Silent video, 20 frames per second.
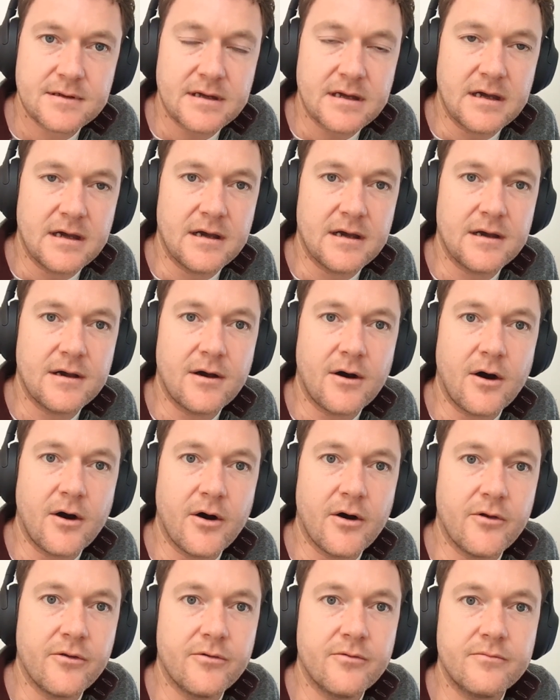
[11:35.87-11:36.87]

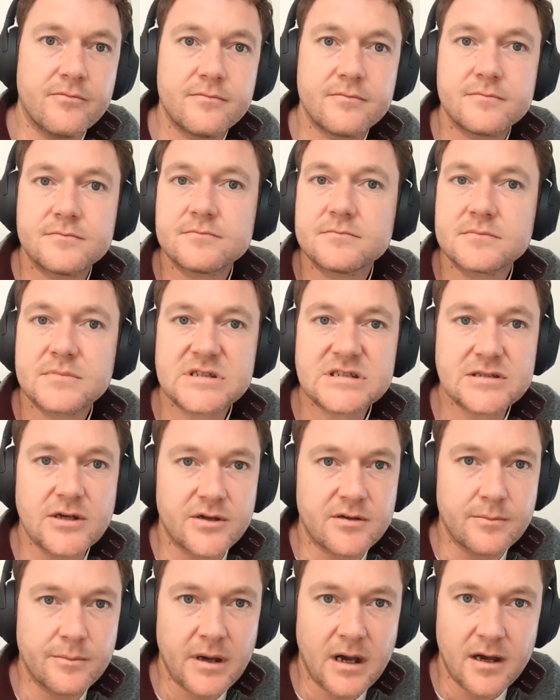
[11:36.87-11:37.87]
on
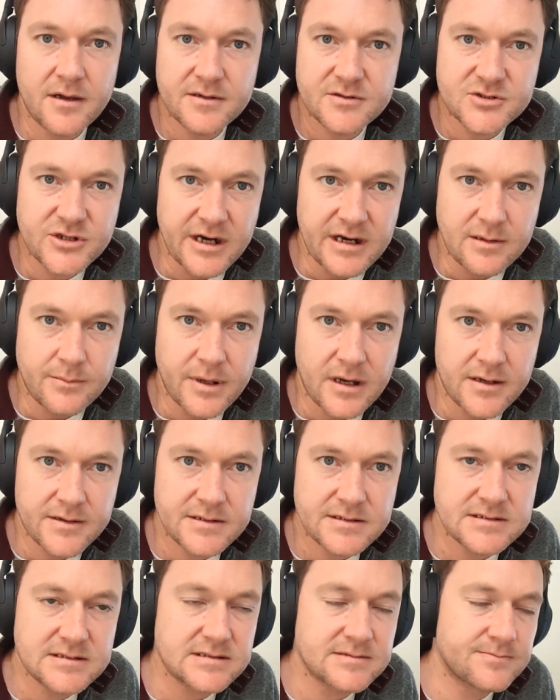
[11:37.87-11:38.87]
certain trading
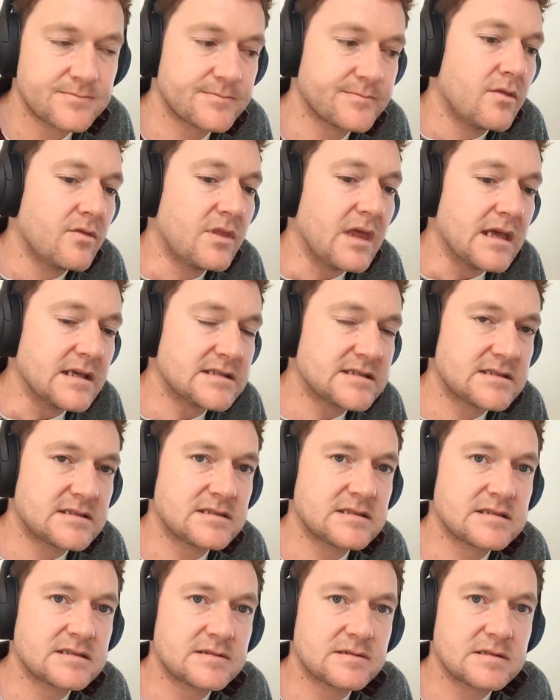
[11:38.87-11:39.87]
partners.
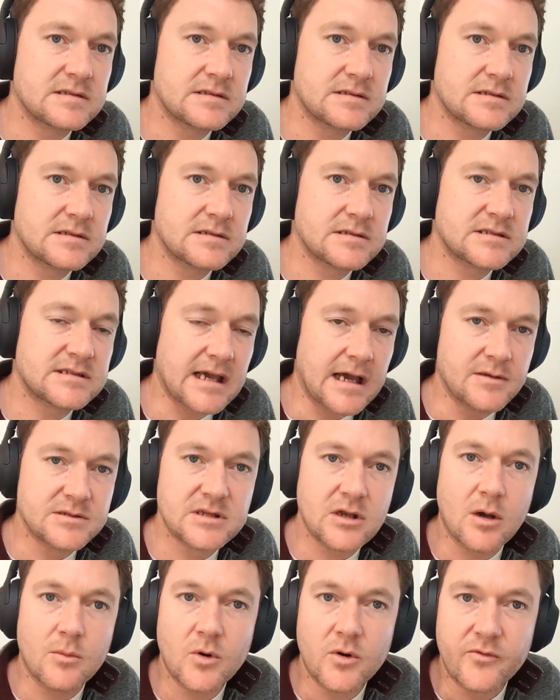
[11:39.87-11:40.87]
This sounds
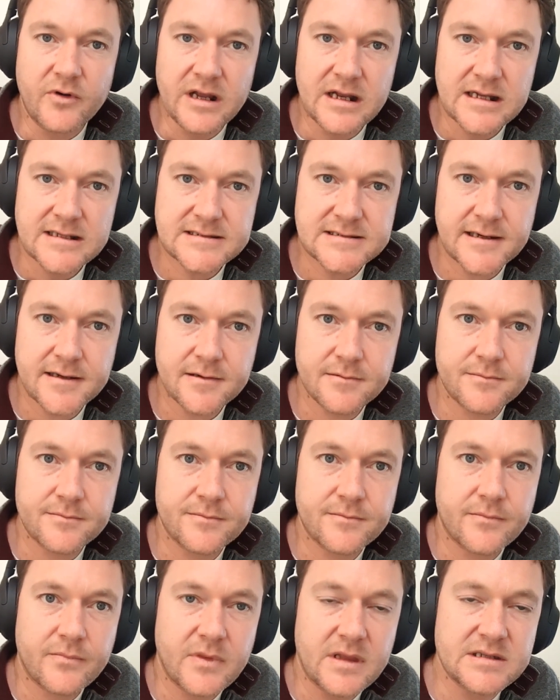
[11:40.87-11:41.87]
a lot more realistic.
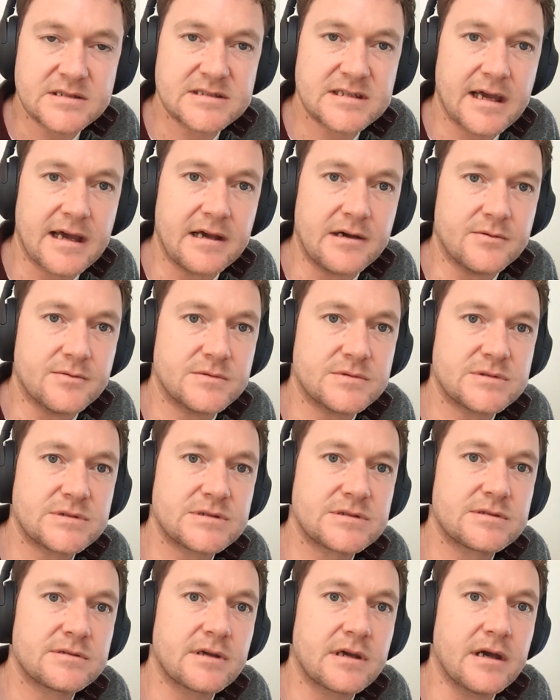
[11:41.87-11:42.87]
This
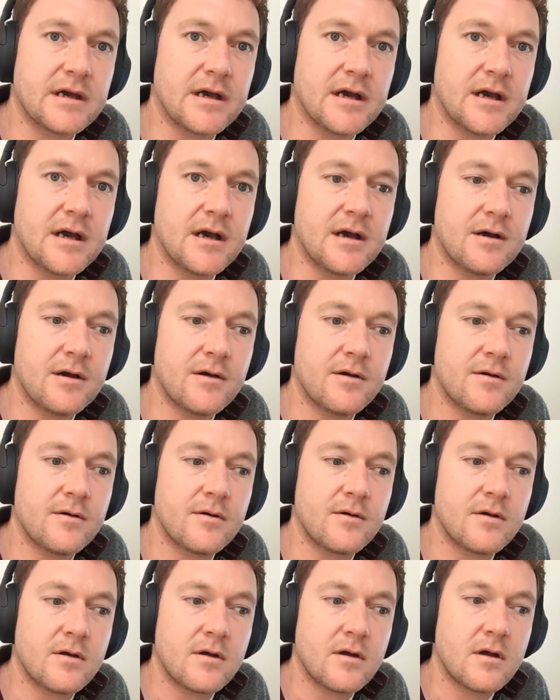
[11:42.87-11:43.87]
sounds a
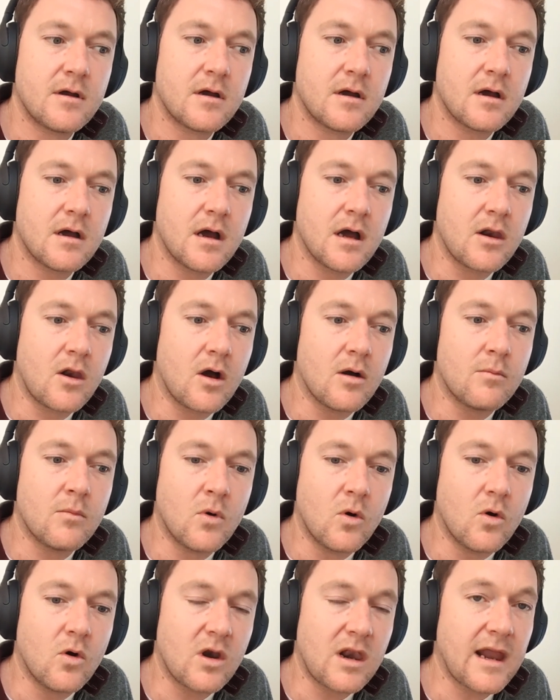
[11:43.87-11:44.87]
lot
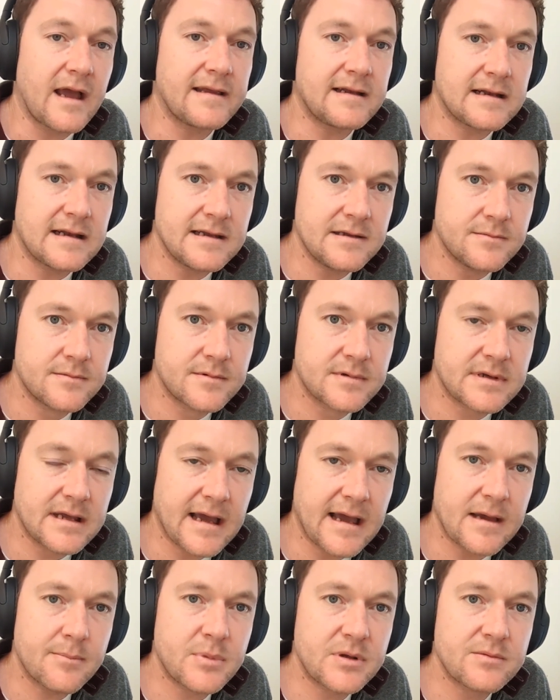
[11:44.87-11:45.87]
more likely to
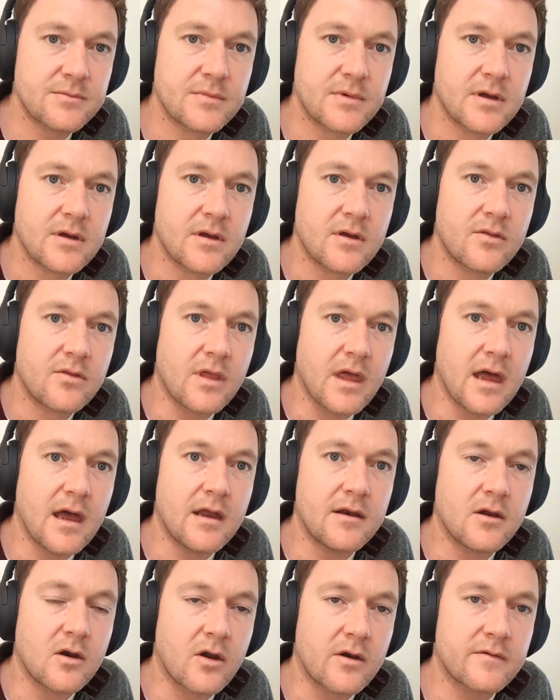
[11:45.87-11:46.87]
happen
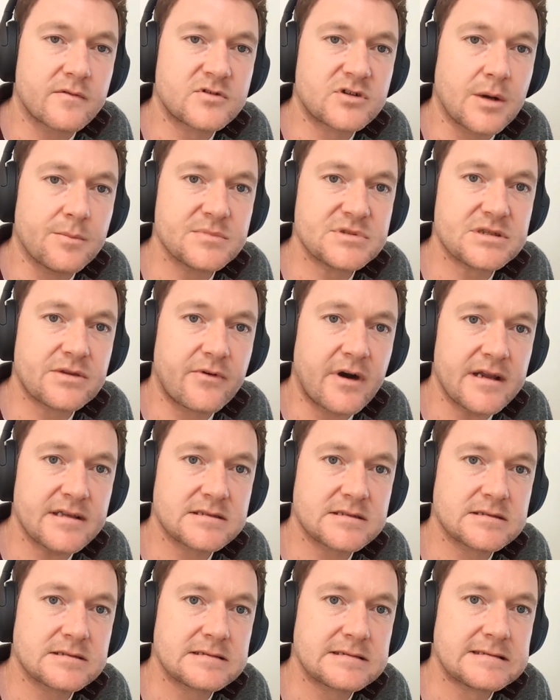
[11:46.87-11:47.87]
than a lot of Trump's
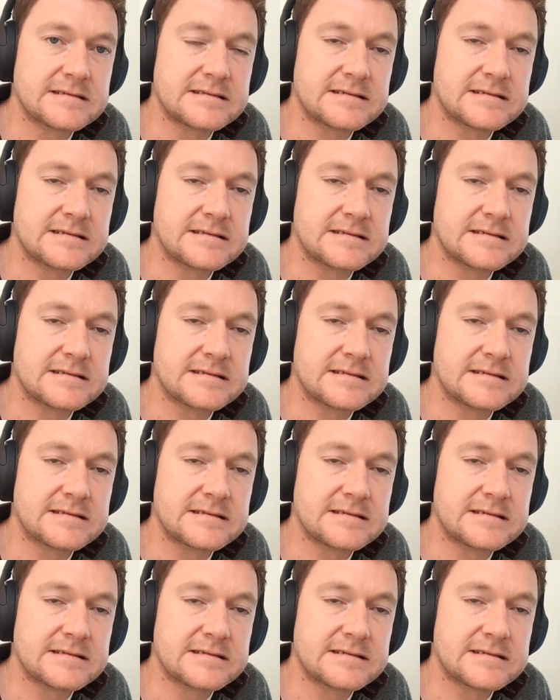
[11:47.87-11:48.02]
threats